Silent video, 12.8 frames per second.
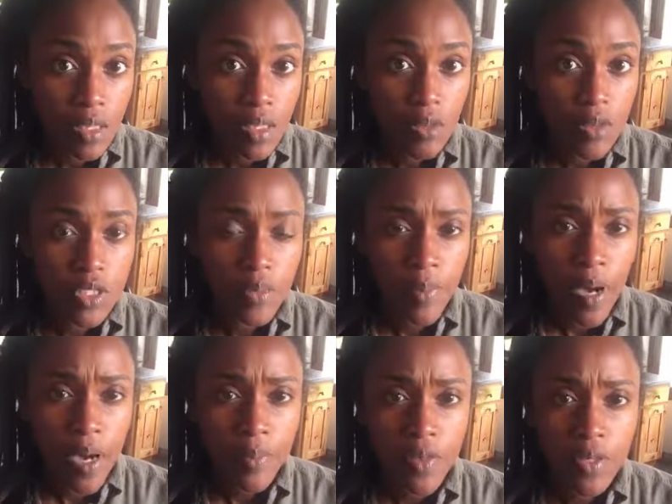It was a
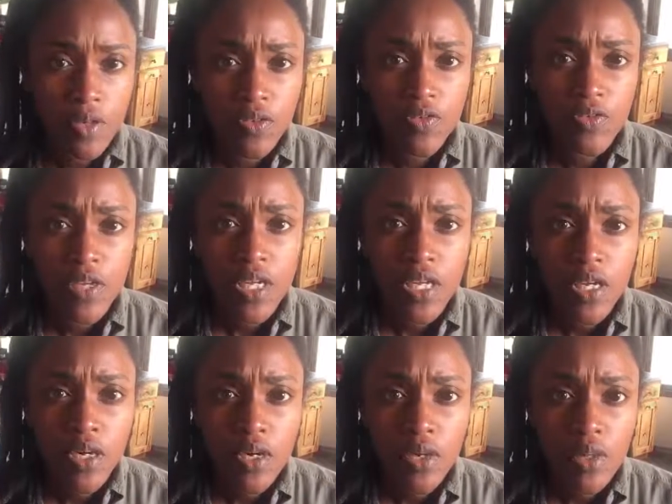popular
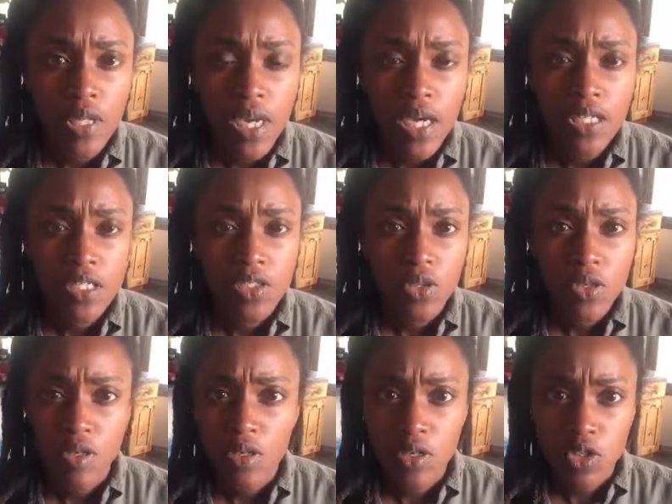video, like I
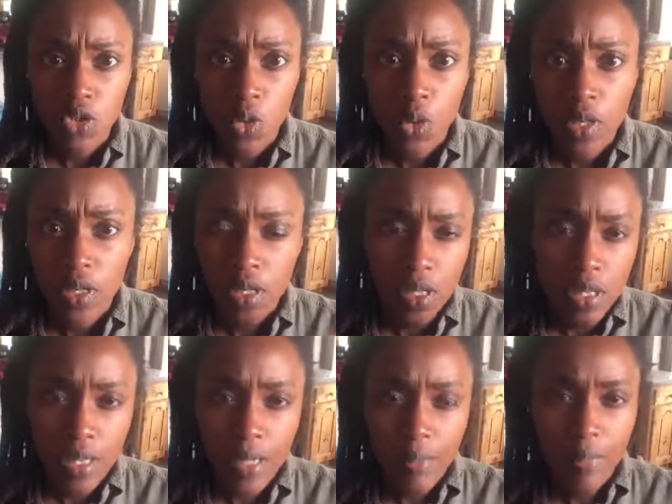shared a short
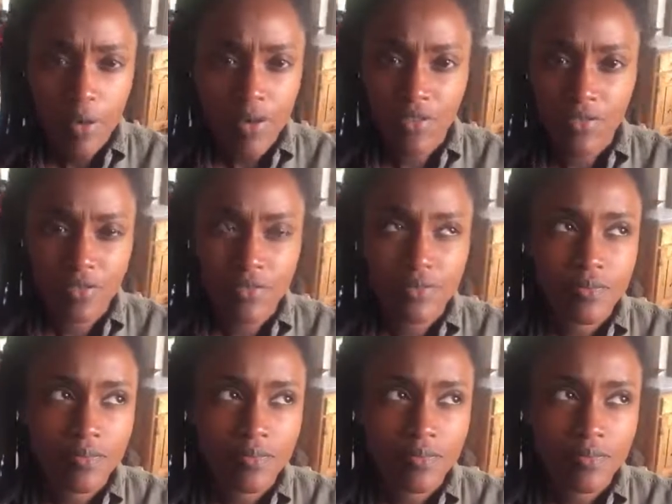clip of